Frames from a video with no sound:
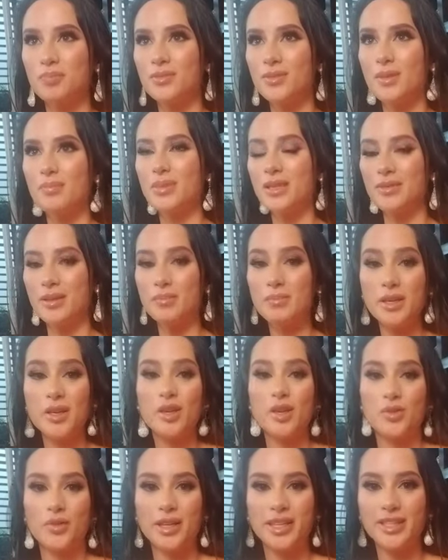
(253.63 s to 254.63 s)
to be a
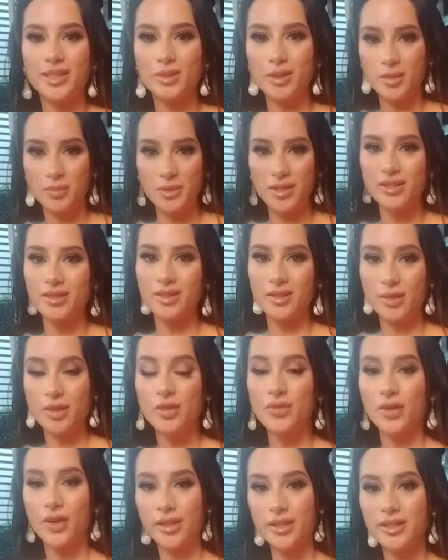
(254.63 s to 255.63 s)
bigger reach with Miss
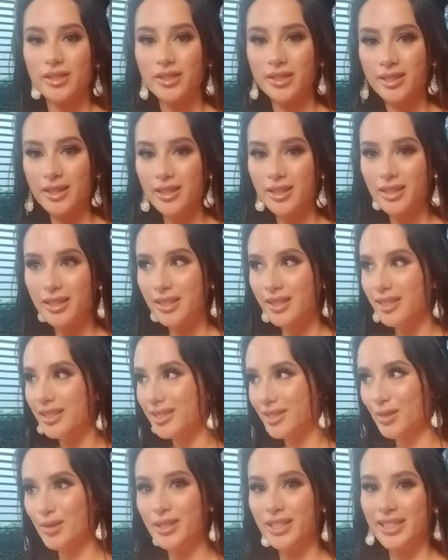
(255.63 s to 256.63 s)
Universe
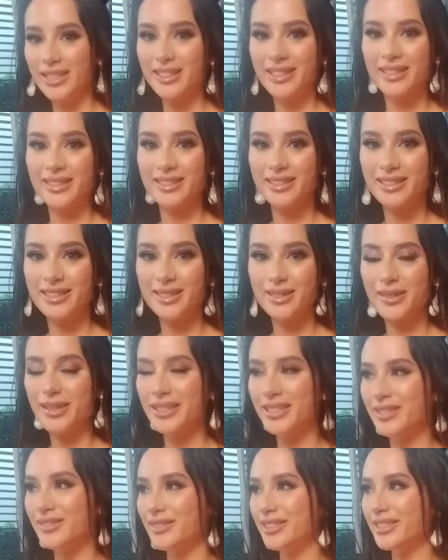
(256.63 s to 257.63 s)
New Zealand, so I
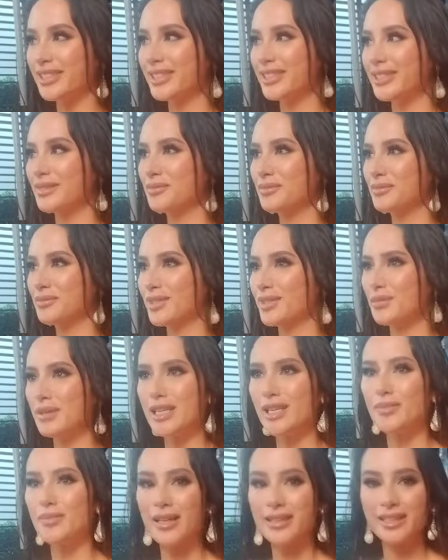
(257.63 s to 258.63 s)
can really
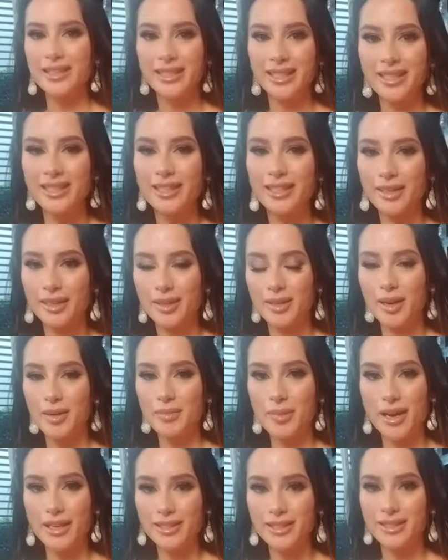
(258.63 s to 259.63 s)
speak about the things that I'm
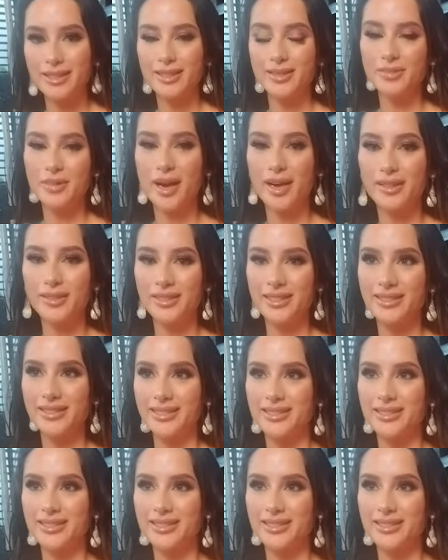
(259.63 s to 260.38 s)
passionate about.